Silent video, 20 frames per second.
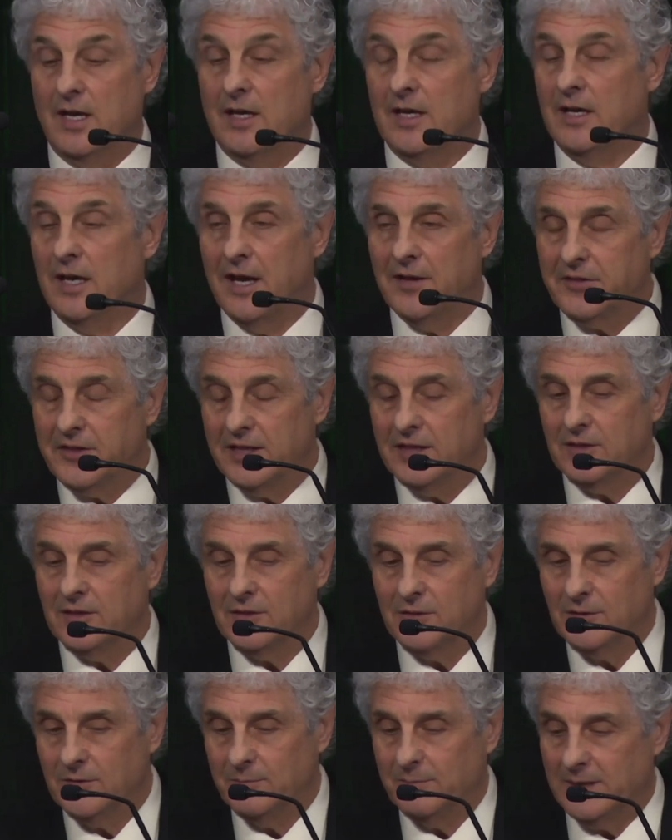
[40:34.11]
Nothing
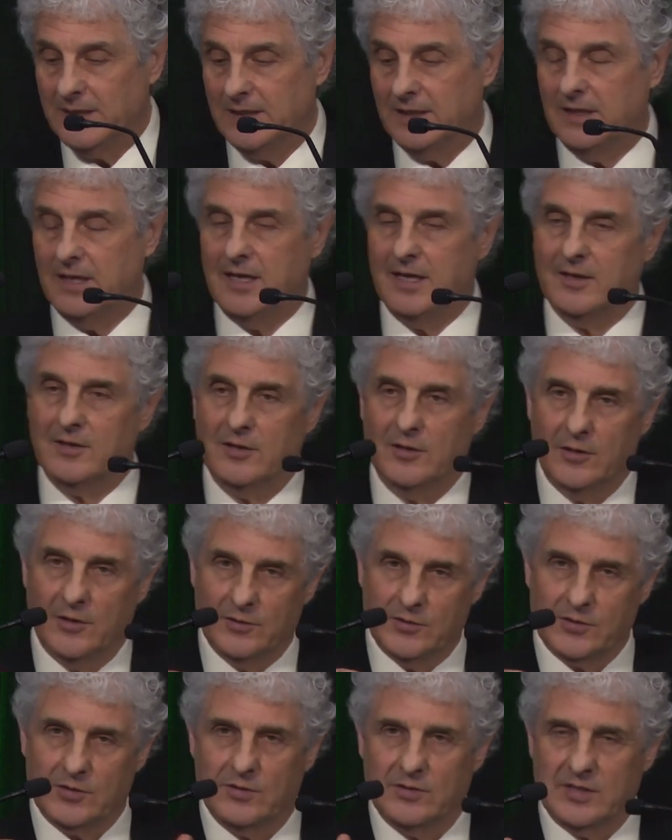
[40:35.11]
could be a
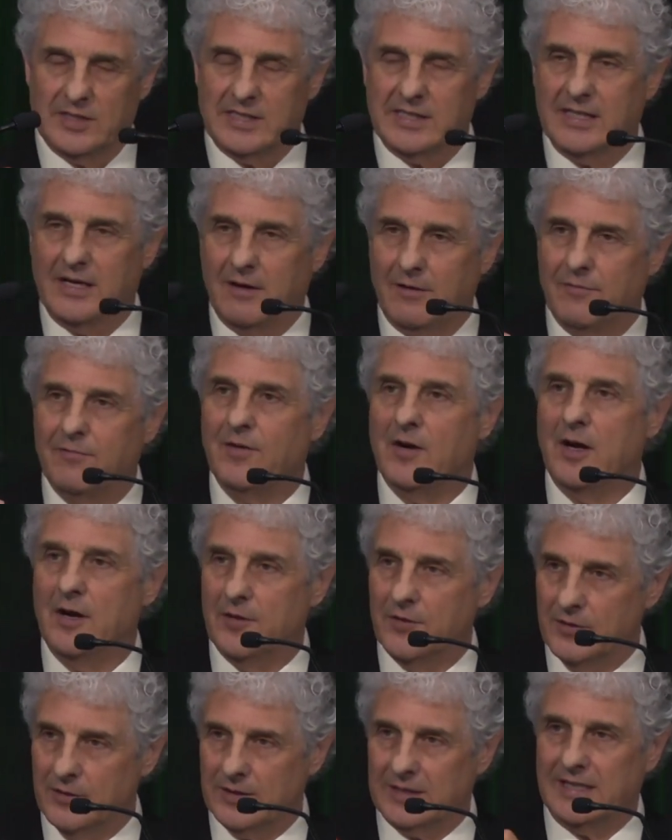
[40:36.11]
closer self
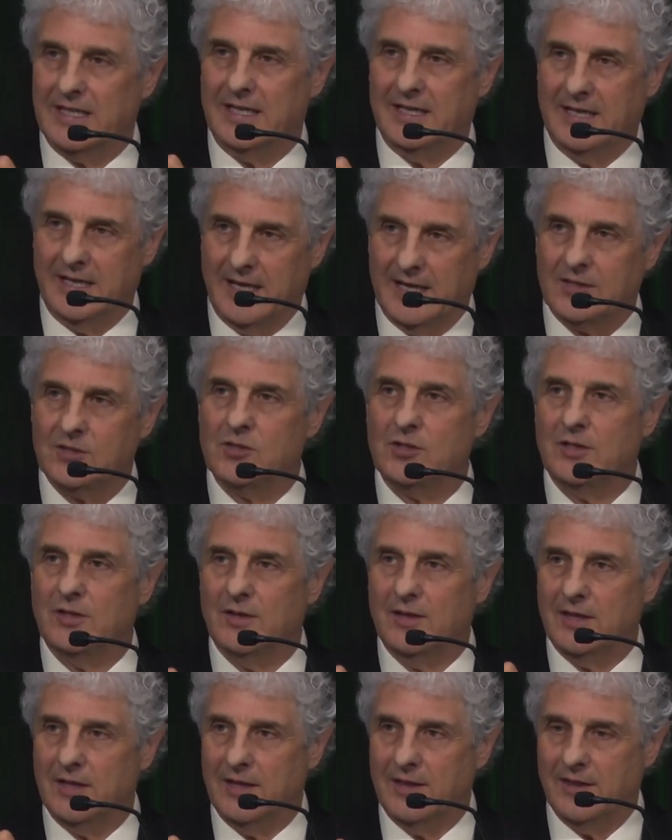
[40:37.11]
other
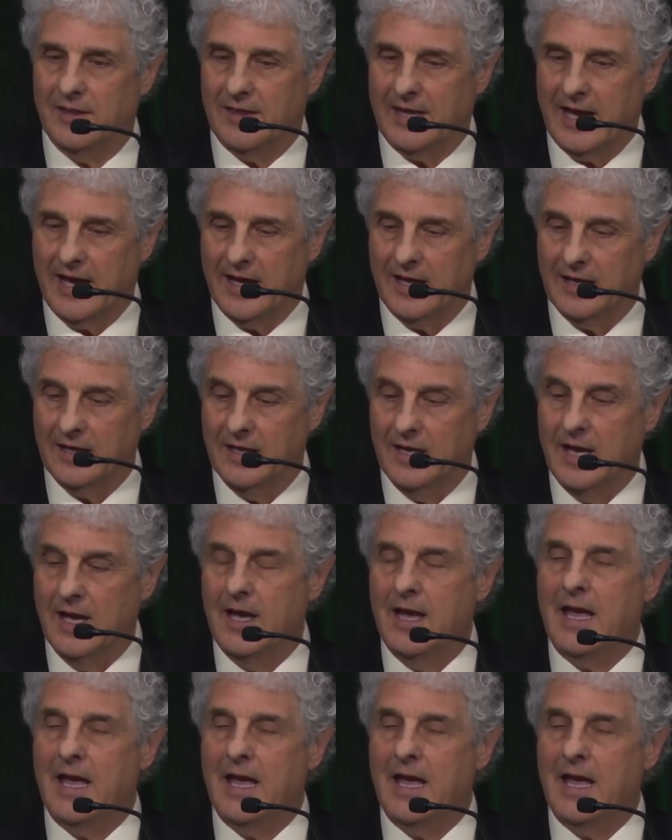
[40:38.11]
connection than that.